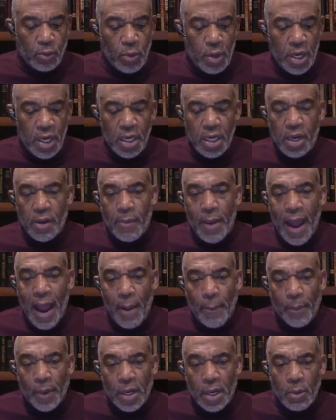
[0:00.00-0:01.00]
what ended up
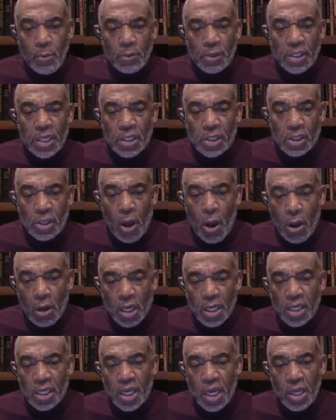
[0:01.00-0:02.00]
happening was that Saul
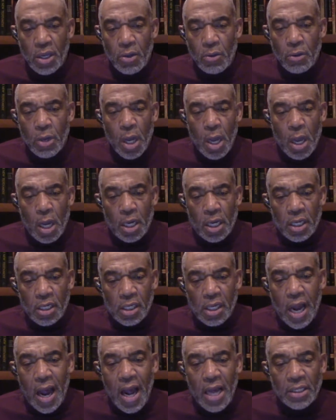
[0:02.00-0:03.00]
continued
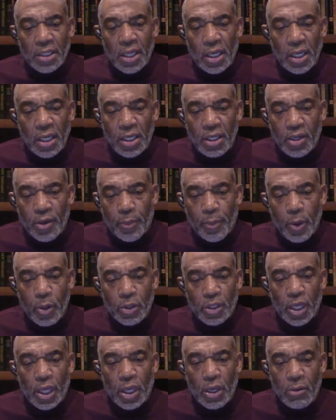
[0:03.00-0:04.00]
constantly to
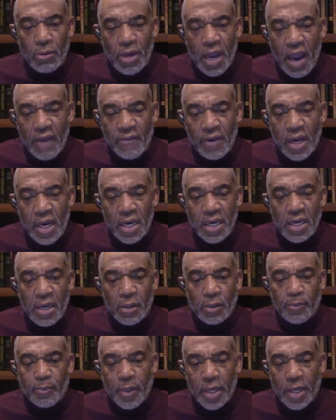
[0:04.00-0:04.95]
persecute David,